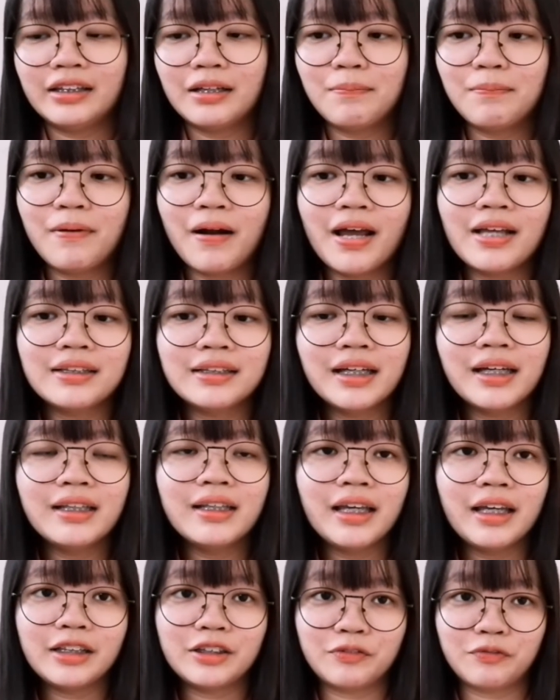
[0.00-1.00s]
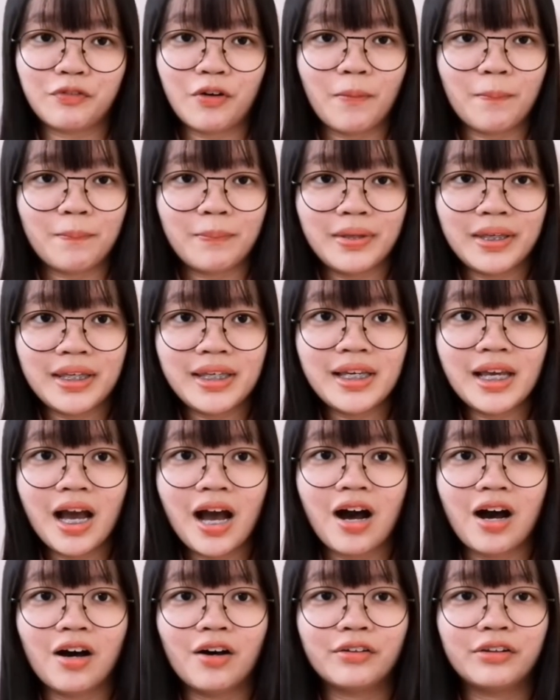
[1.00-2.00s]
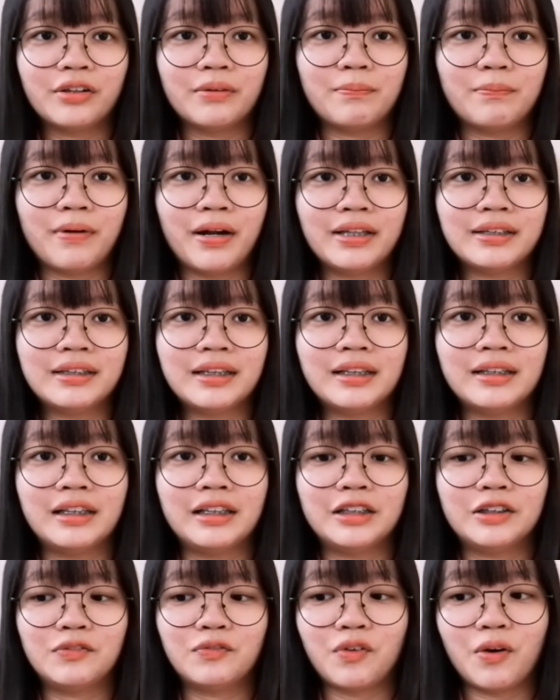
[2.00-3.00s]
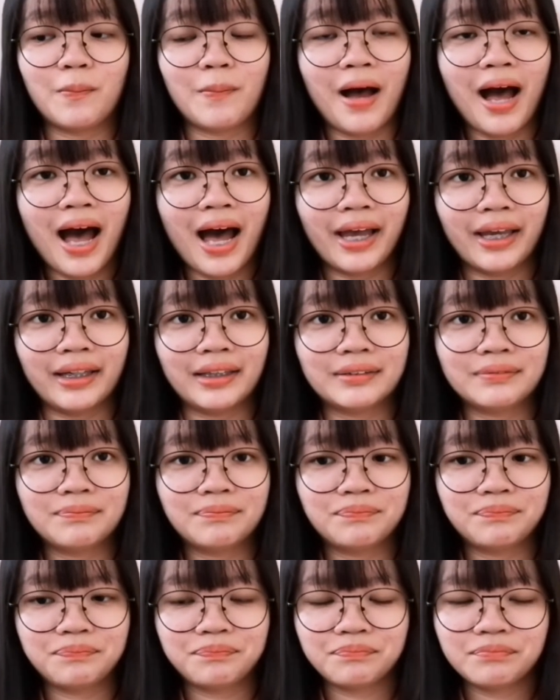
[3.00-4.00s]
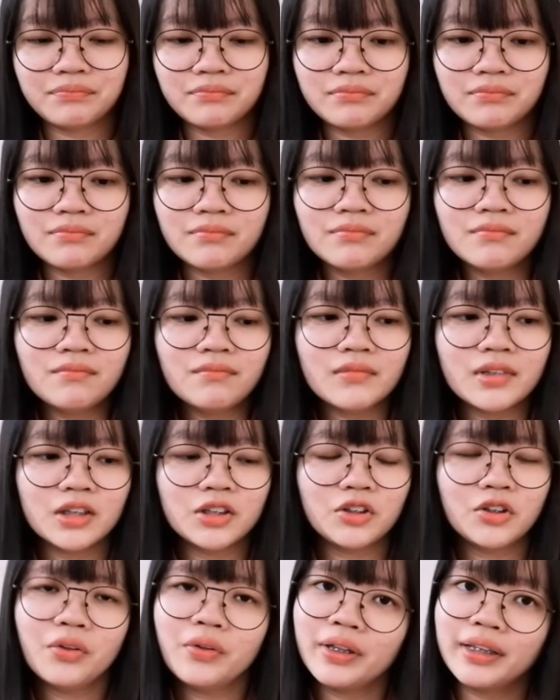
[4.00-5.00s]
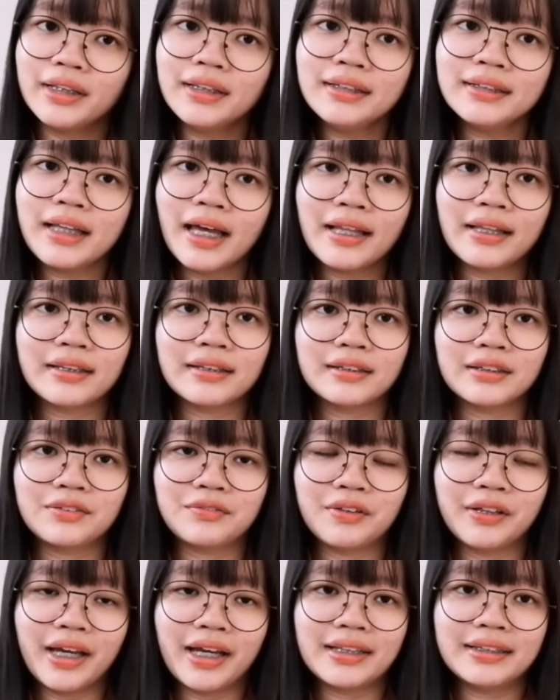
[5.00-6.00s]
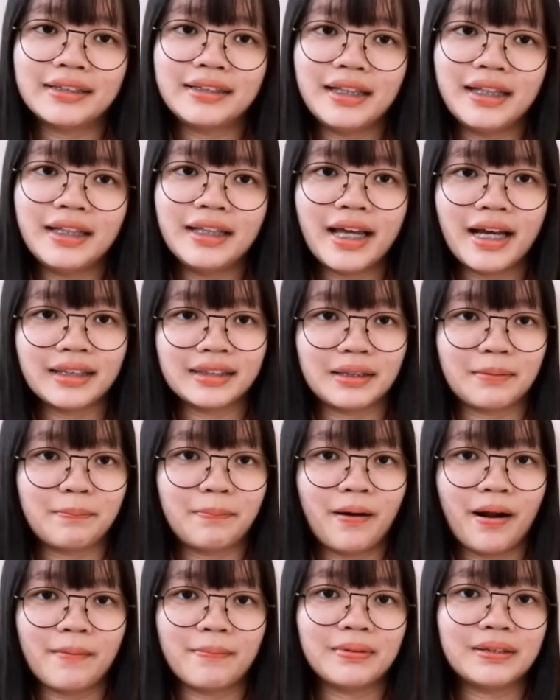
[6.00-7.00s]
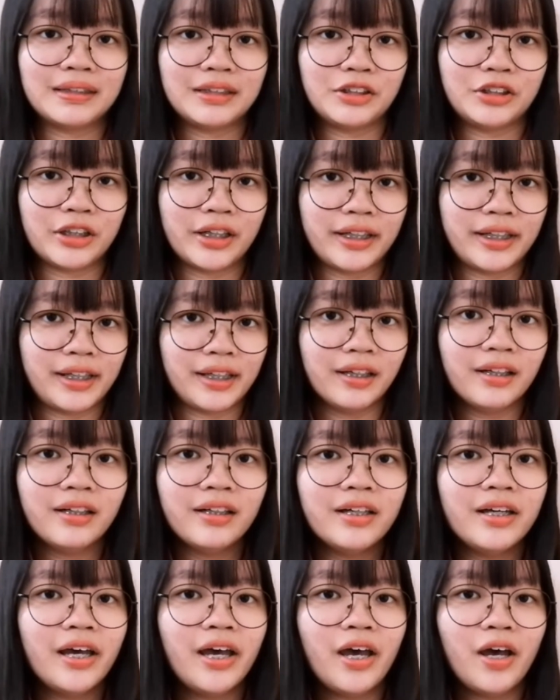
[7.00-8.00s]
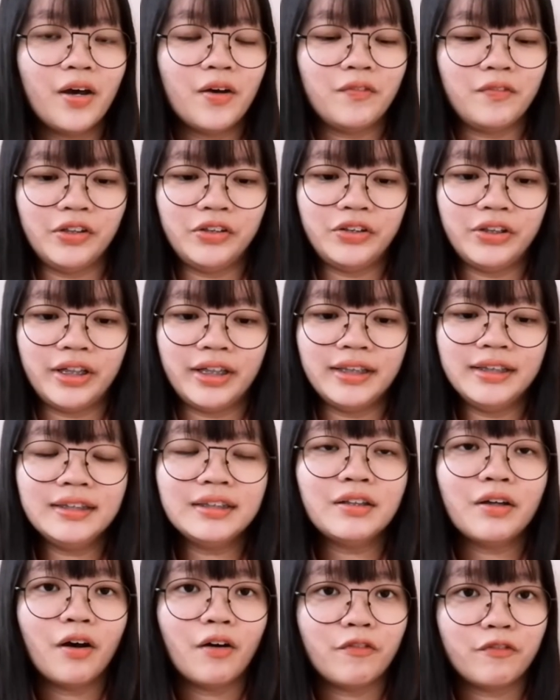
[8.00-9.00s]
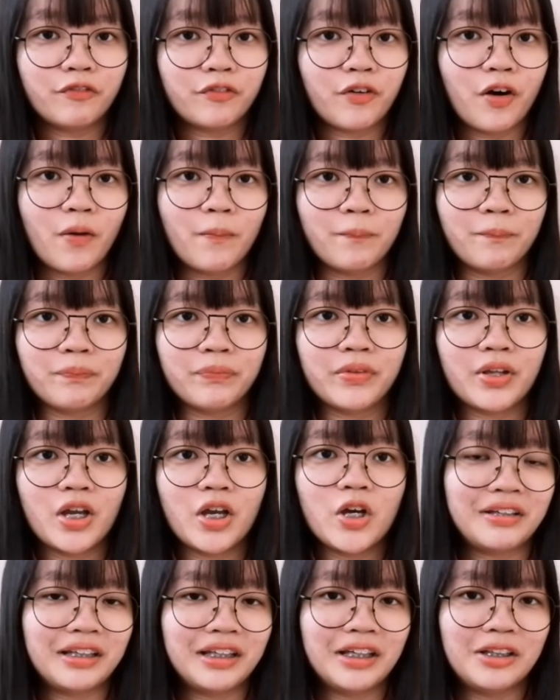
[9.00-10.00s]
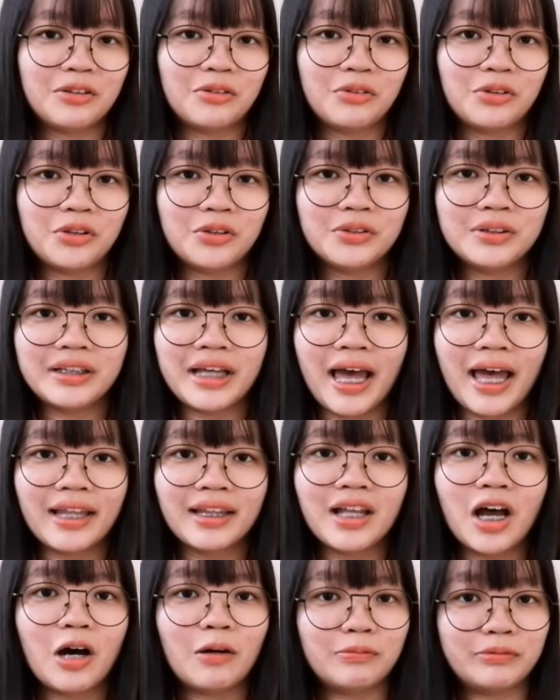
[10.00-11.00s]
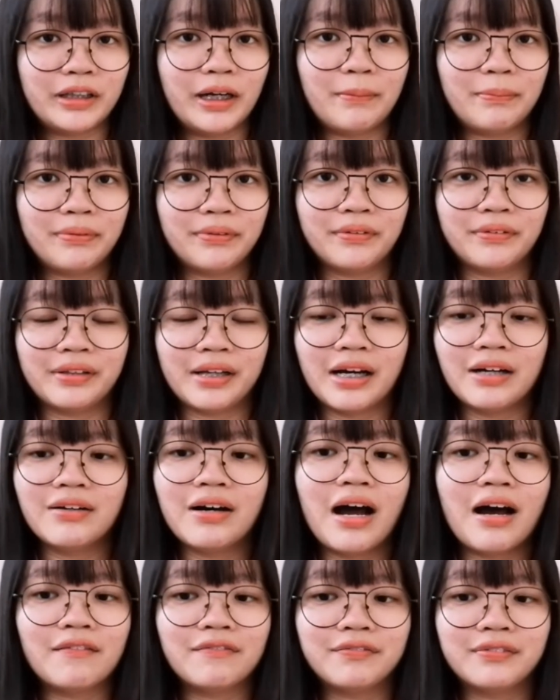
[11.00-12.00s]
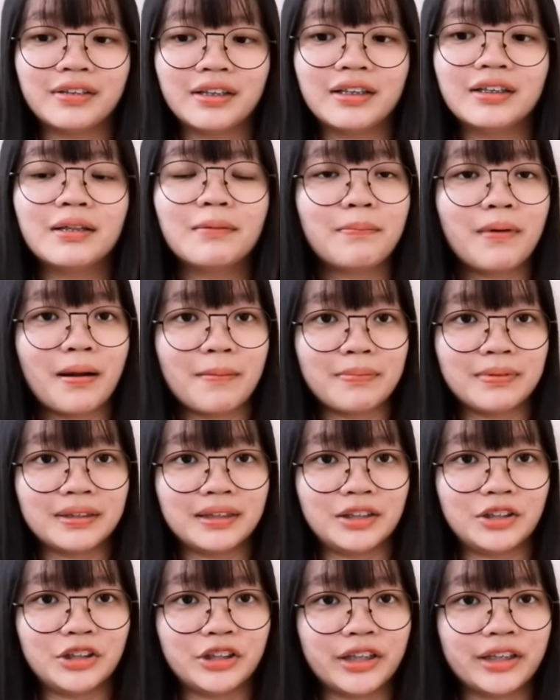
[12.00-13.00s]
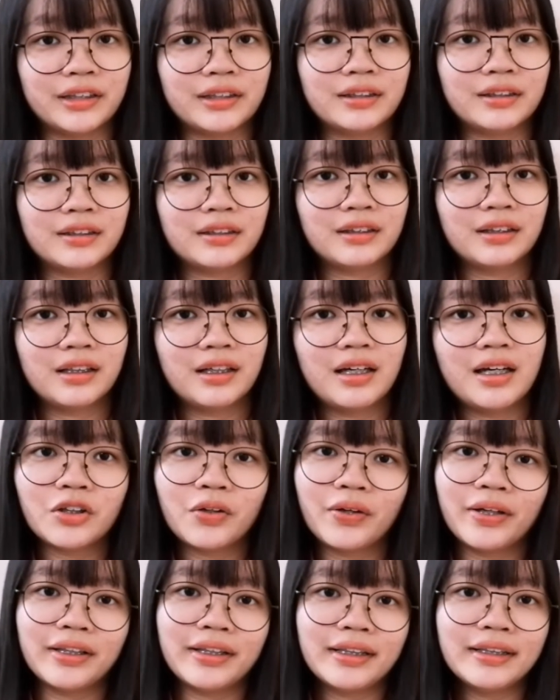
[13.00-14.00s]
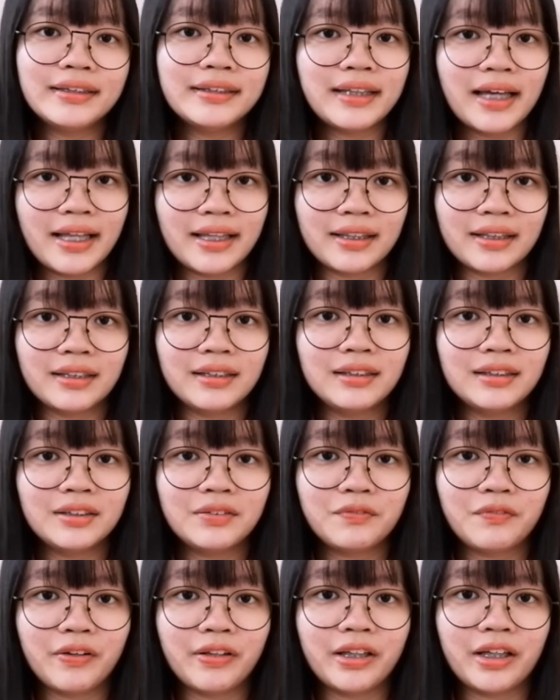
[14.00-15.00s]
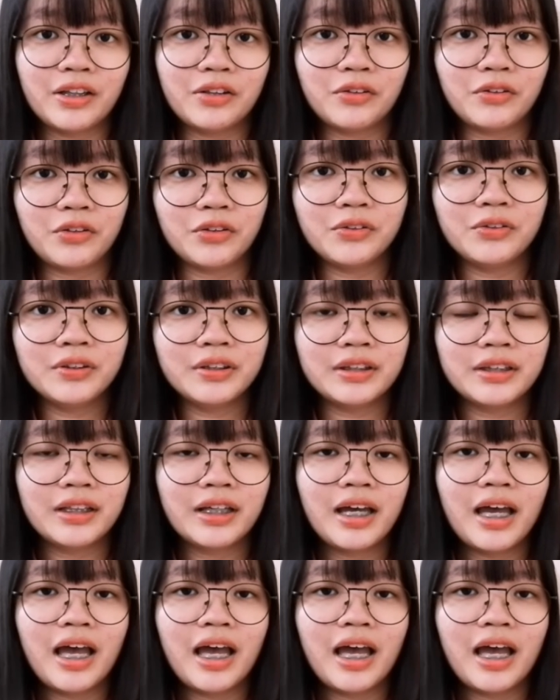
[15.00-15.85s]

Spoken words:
The present is from me or the present is from I. So in this sentence, we can see there's a preposition here, which is from. We need to use an object pronoun after the preposition. So in this sentence, we need to use